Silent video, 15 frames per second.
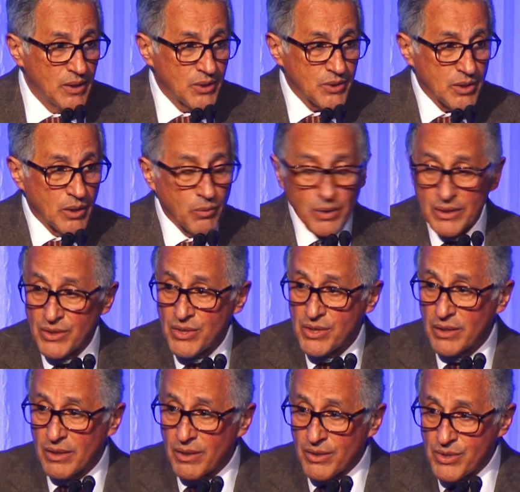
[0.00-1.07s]
So I wanted to
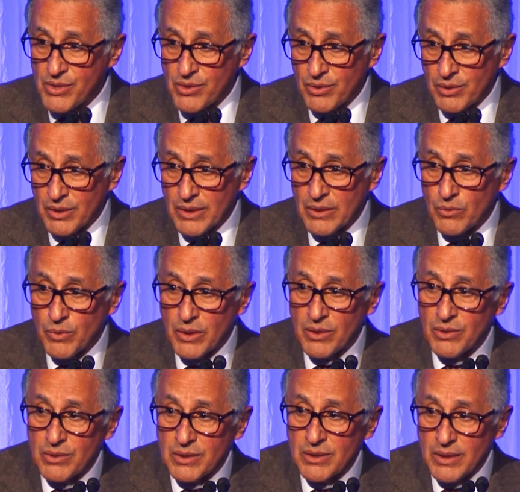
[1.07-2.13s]
share our story with
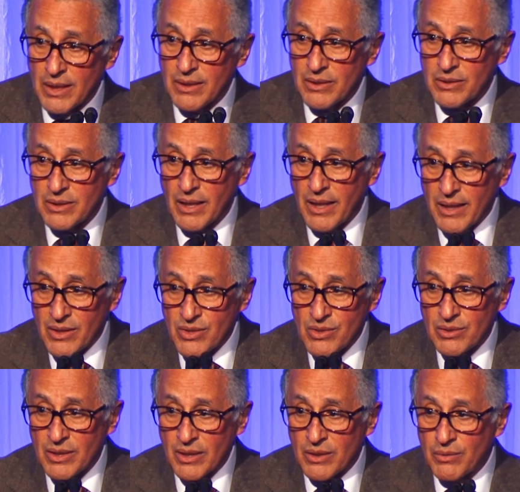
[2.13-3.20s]
you tonight to answer
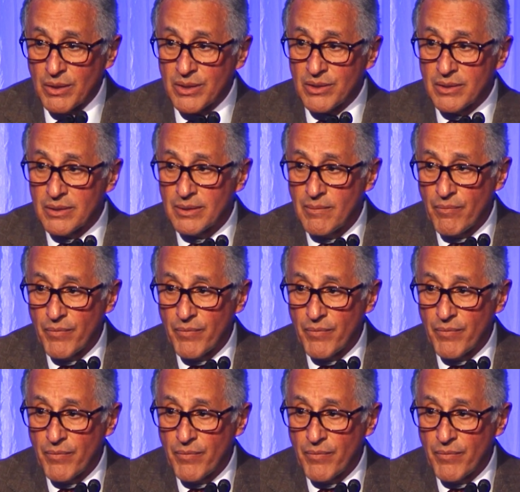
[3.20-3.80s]
that question